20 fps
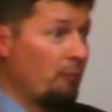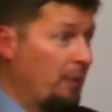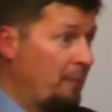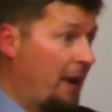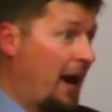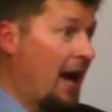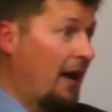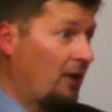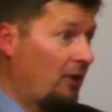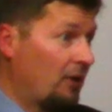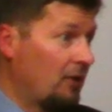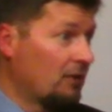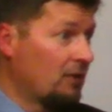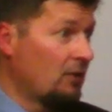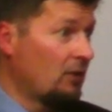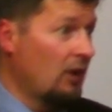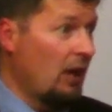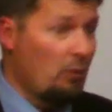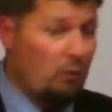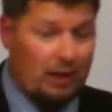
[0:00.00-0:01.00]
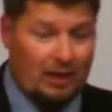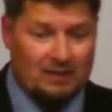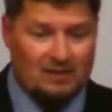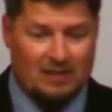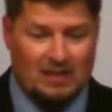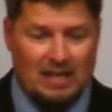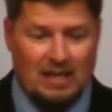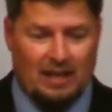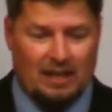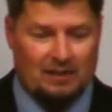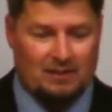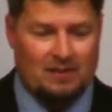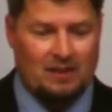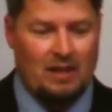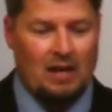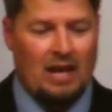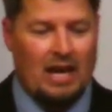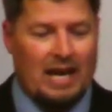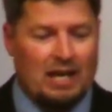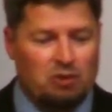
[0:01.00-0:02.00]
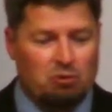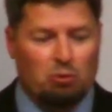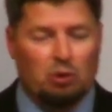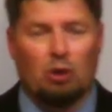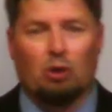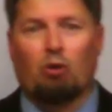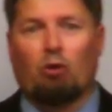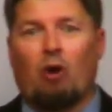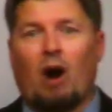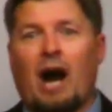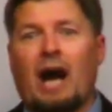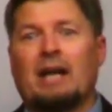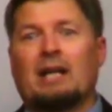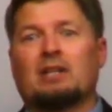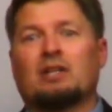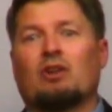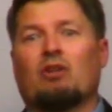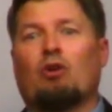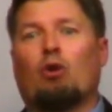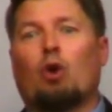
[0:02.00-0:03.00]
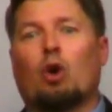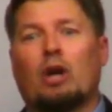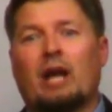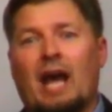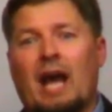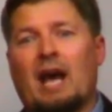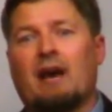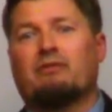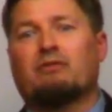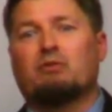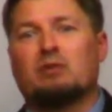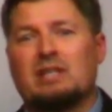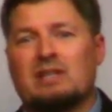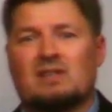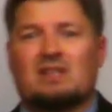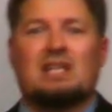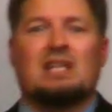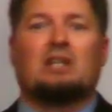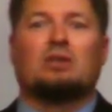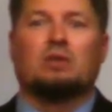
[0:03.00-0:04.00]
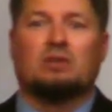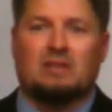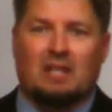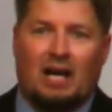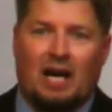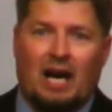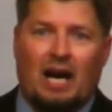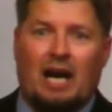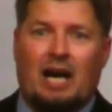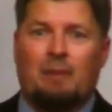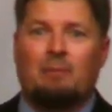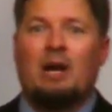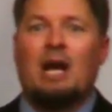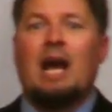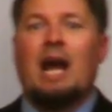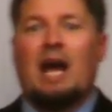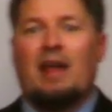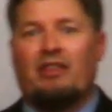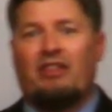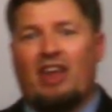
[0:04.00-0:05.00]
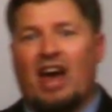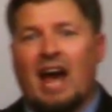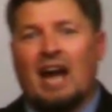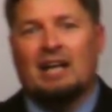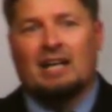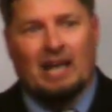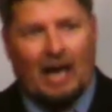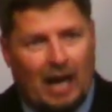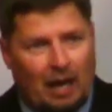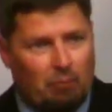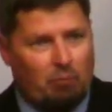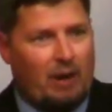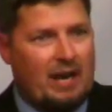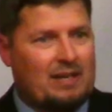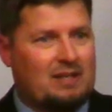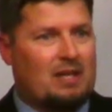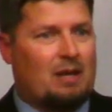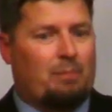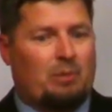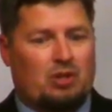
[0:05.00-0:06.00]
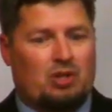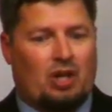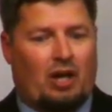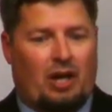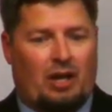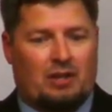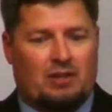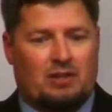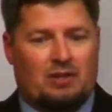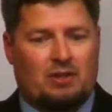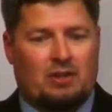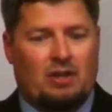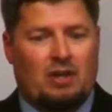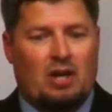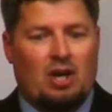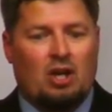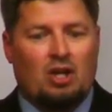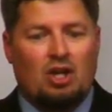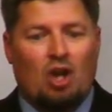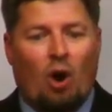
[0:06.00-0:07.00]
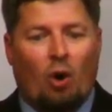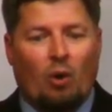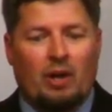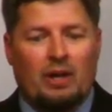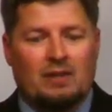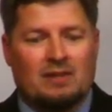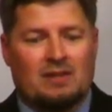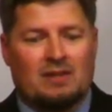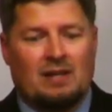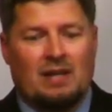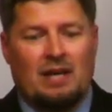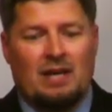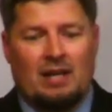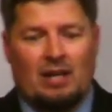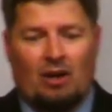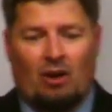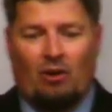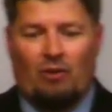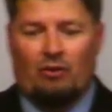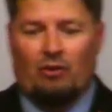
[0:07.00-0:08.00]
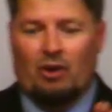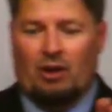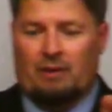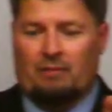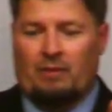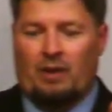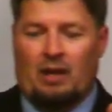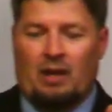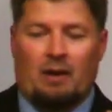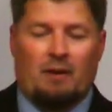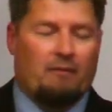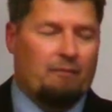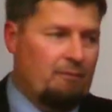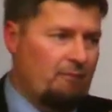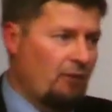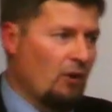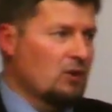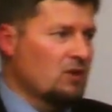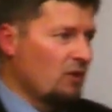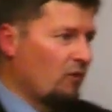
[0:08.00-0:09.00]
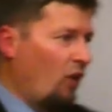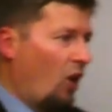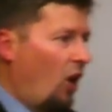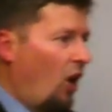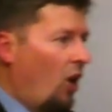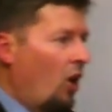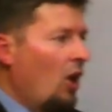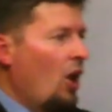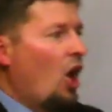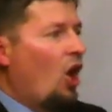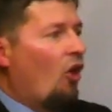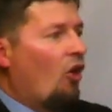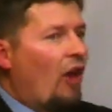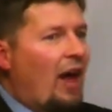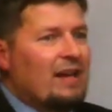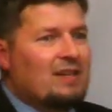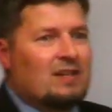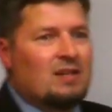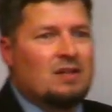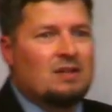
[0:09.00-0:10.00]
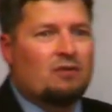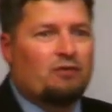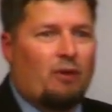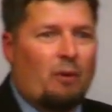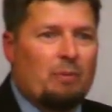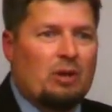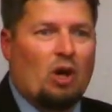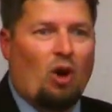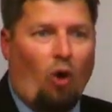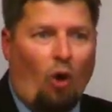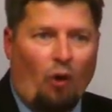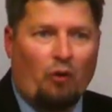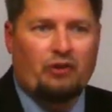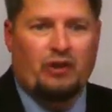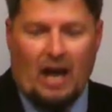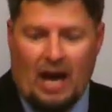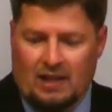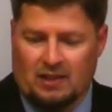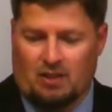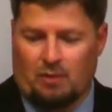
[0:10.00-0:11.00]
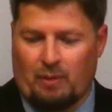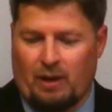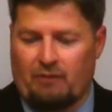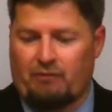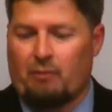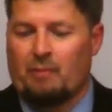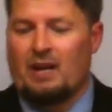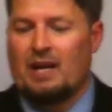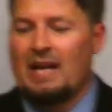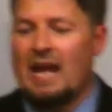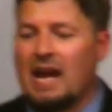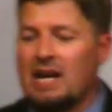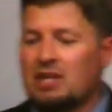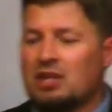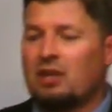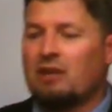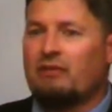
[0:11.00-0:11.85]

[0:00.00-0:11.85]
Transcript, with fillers: pattern. Okay, we can see this. Israel cried unto the Lord every single time, and then God raised up a judge. Notice, you know, look, First of all, lessons from the Old Testament, from the nation of